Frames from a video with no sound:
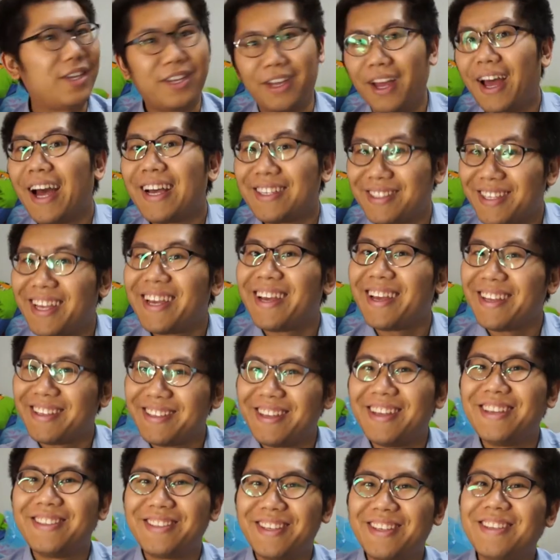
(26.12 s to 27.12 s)
I think
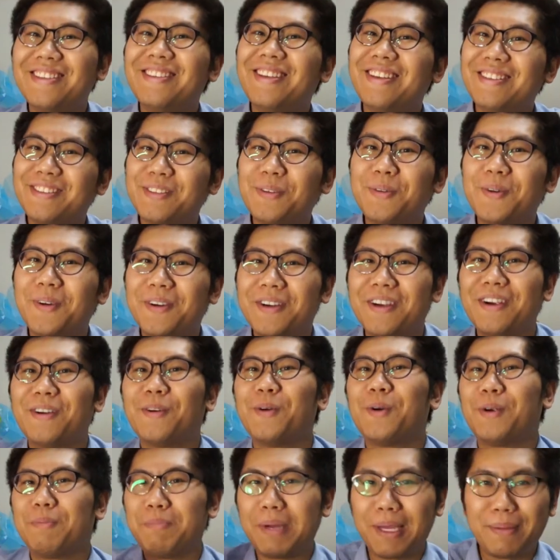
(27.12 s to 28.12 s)
it's in this corner,
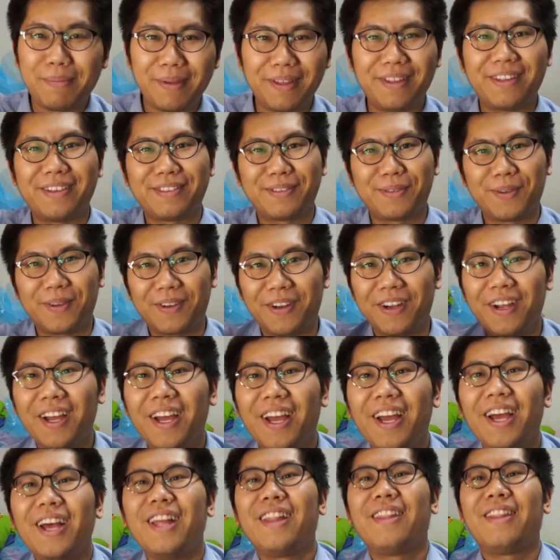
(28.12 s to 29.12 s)
or maybe in this corner,
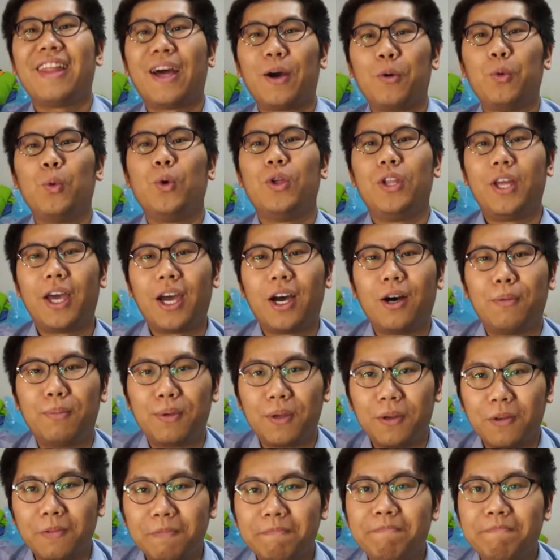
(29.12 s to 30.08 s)
that would help you.